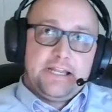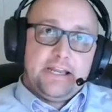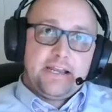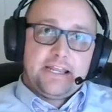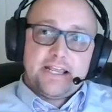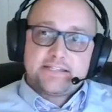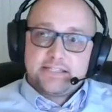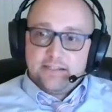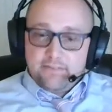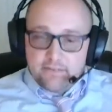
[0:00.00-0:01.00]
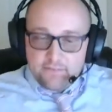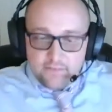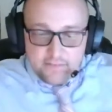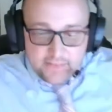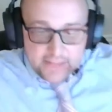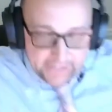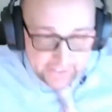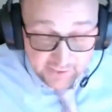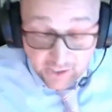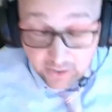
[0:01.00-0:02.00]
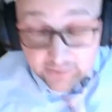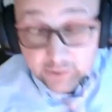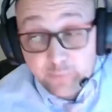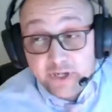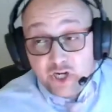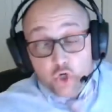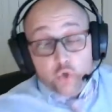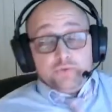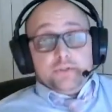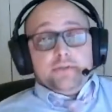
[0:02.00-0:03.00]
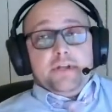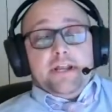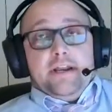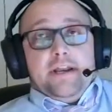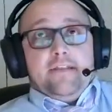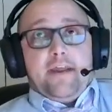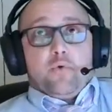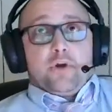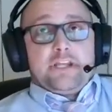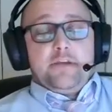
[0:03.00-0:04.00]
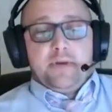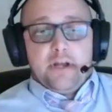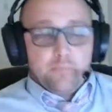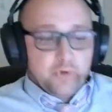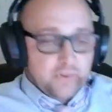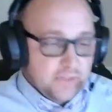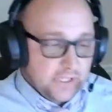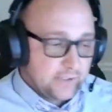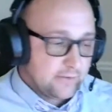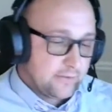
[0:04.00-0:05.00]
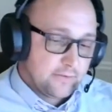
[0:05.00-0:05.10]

And I guess that had gotten a little bit cold. And they weren't keeping up with the